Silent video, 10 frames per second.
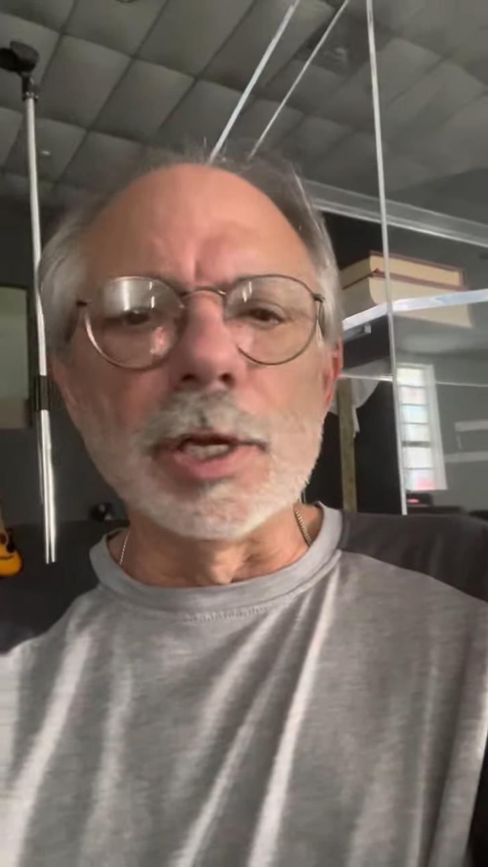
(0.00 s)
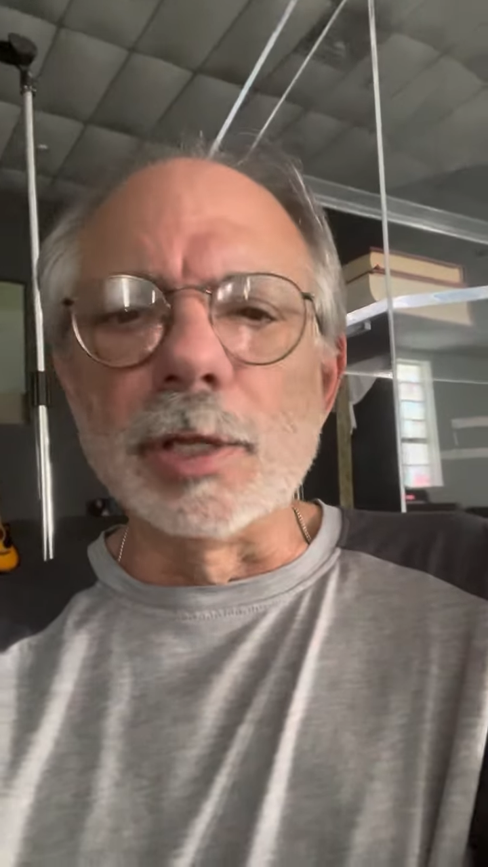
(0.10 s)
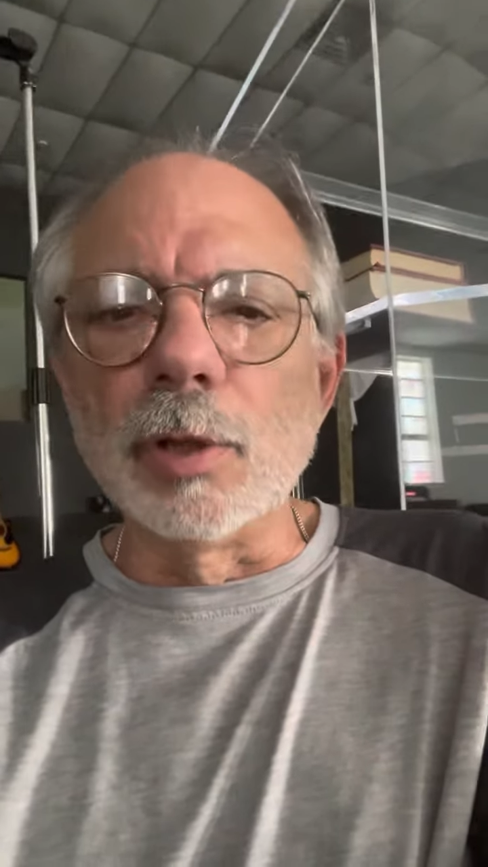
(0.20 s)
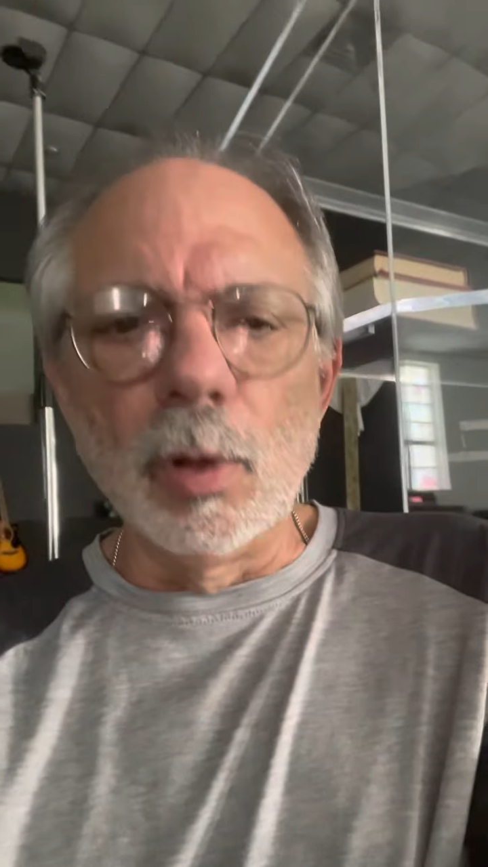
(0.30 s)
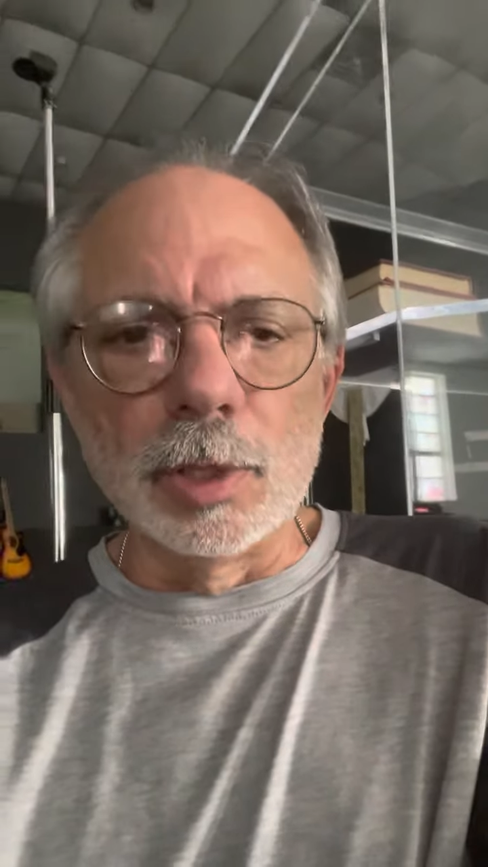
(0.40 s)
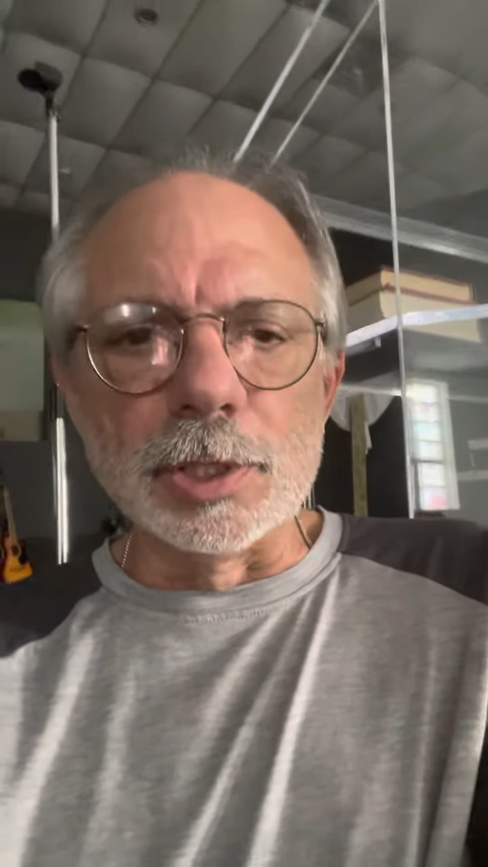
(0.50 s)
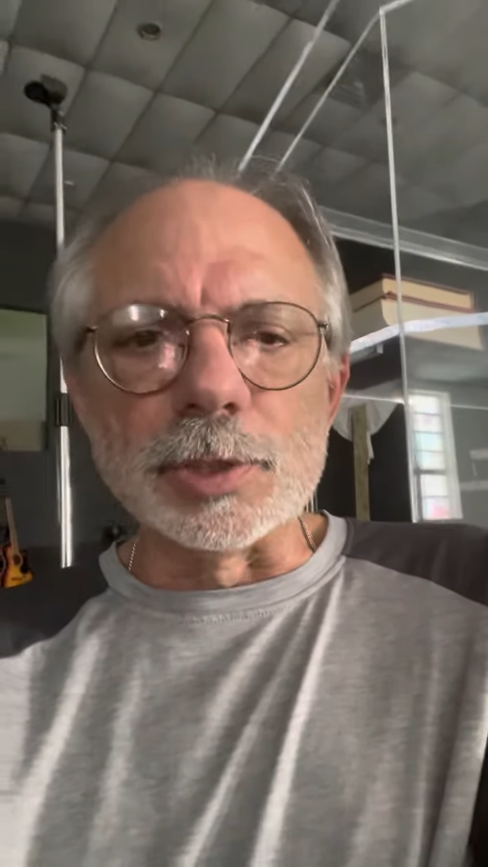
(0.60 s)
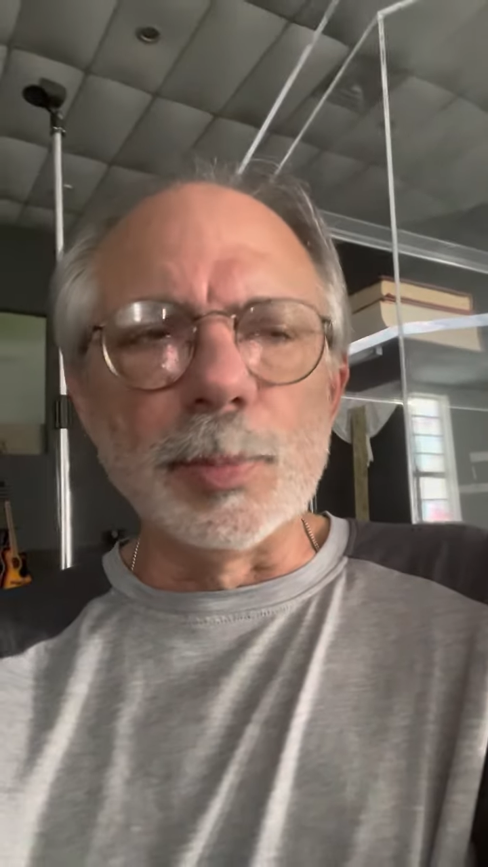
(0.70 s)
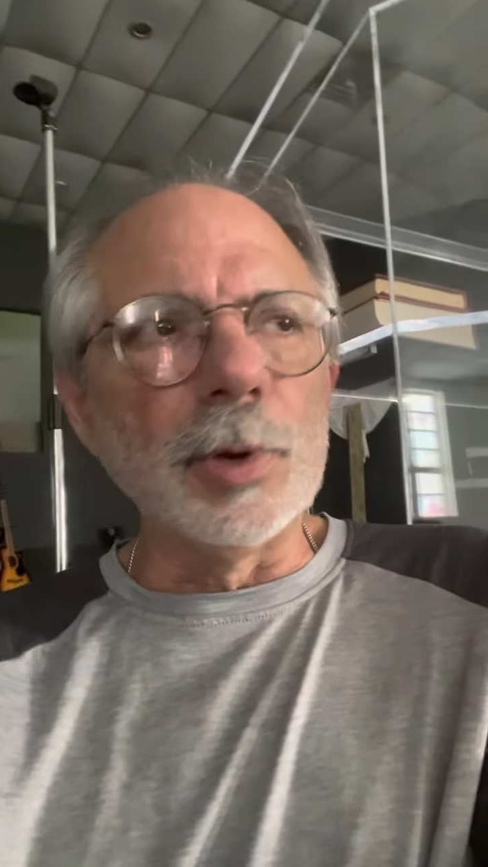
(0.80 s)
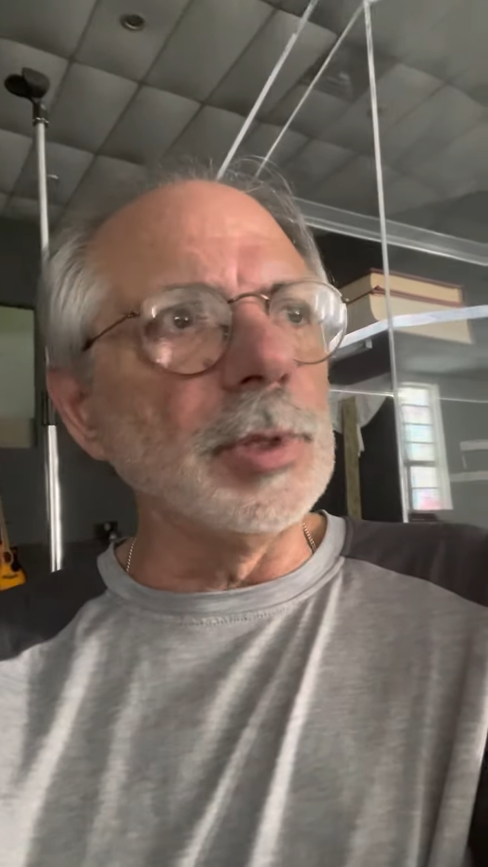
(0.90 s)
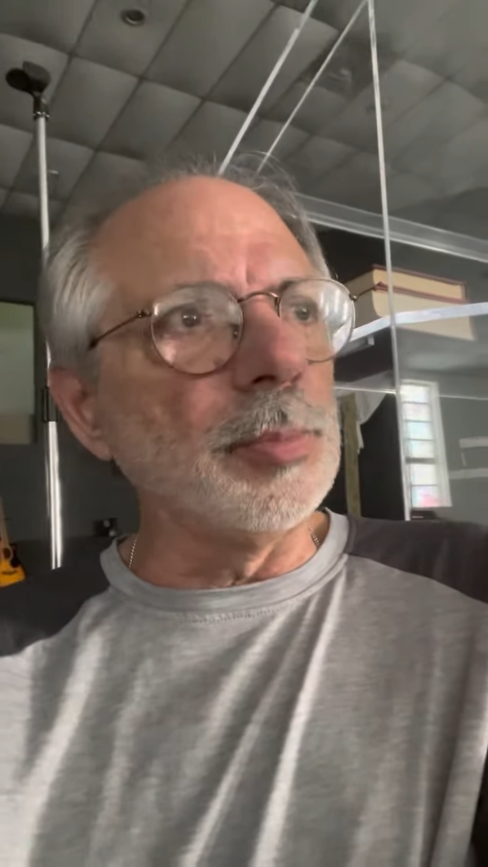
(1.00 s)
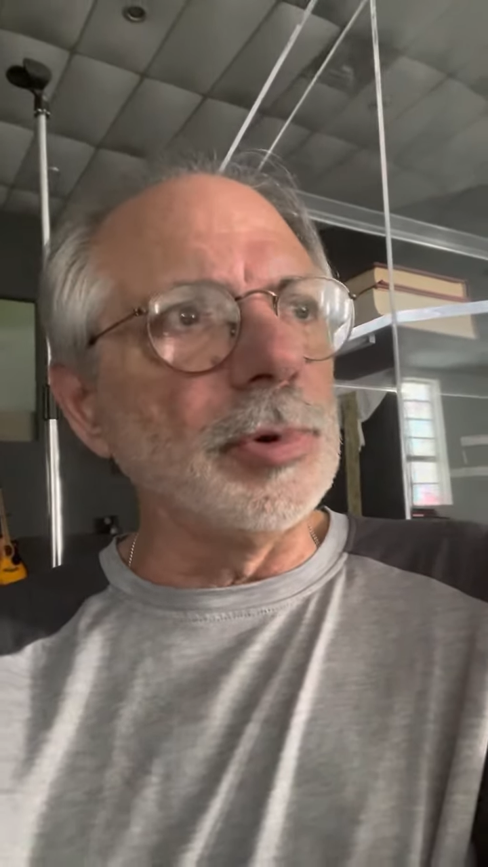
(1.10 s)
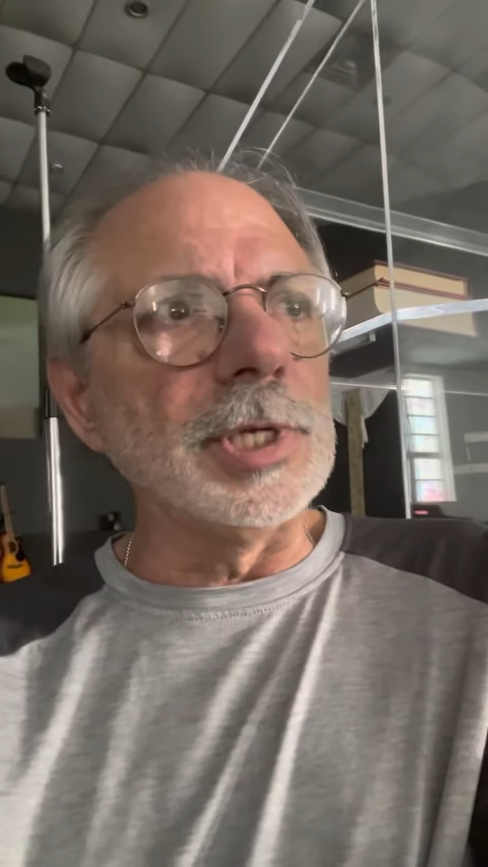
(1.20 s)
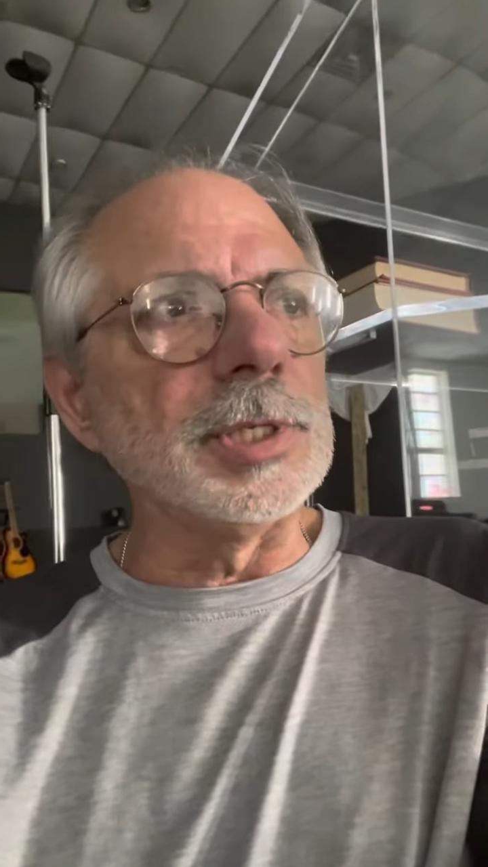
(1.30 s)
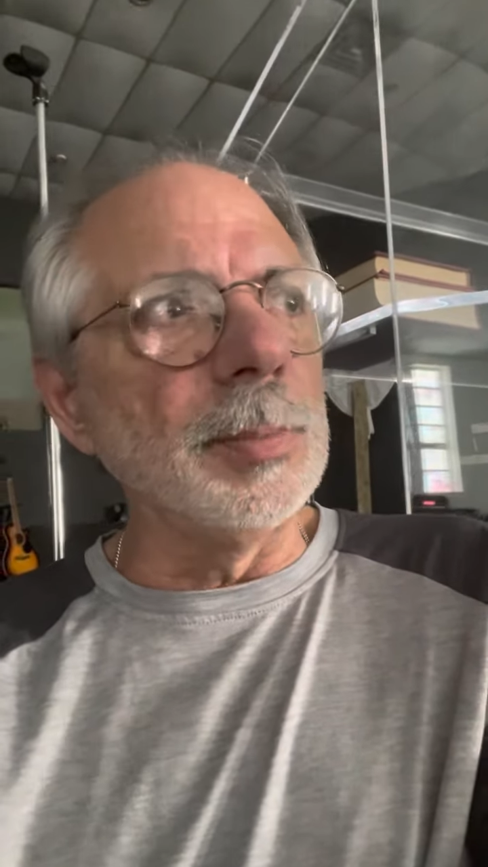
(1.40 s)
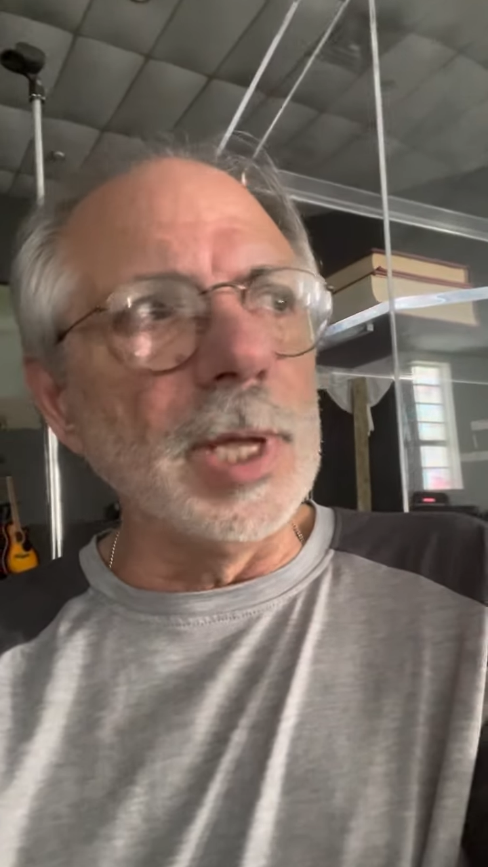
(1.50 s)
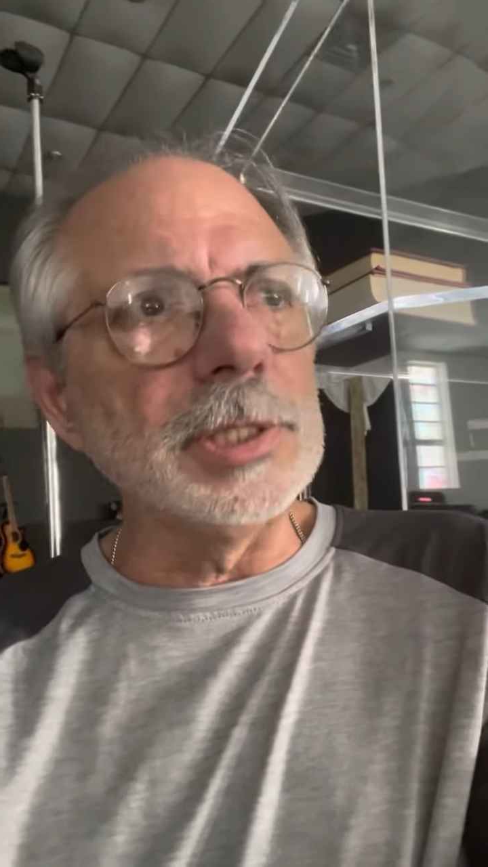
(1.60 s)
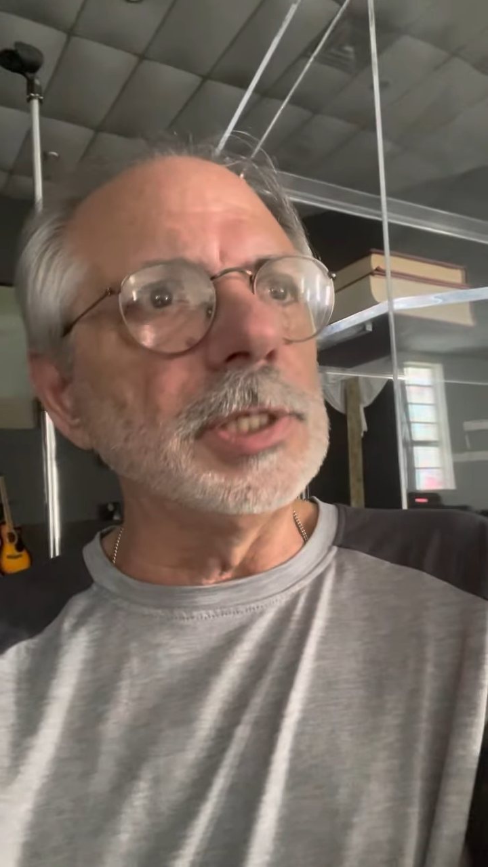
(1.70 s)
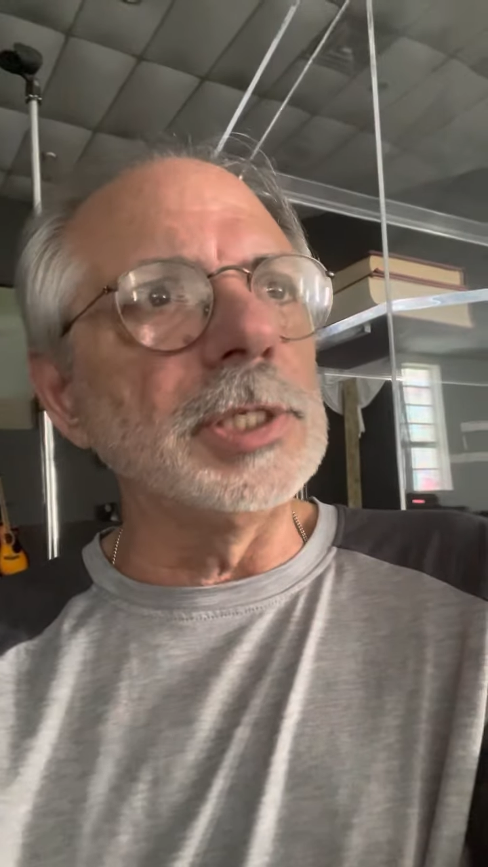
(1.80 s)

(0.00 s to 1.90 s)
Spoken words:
in the Holy Spirit to preach the message